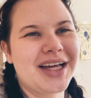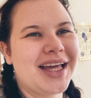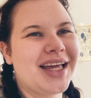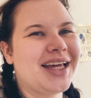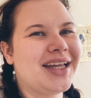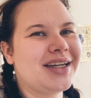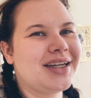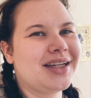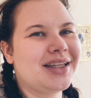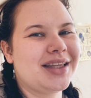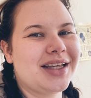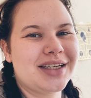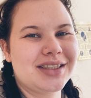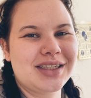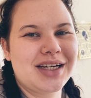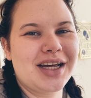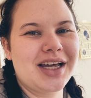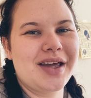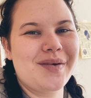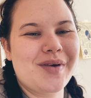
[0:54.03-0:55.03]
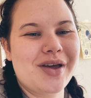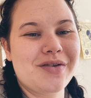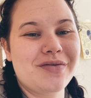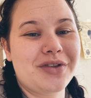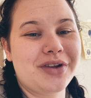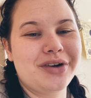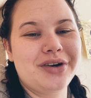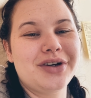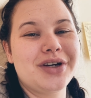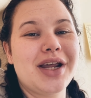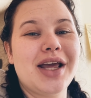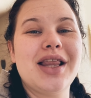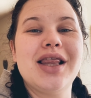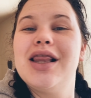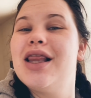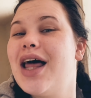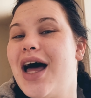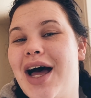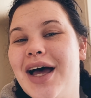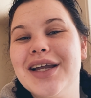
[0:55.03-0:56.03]
and in that time I've learned a
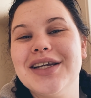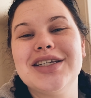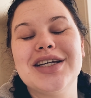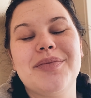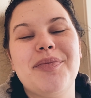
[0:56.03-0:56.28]
lot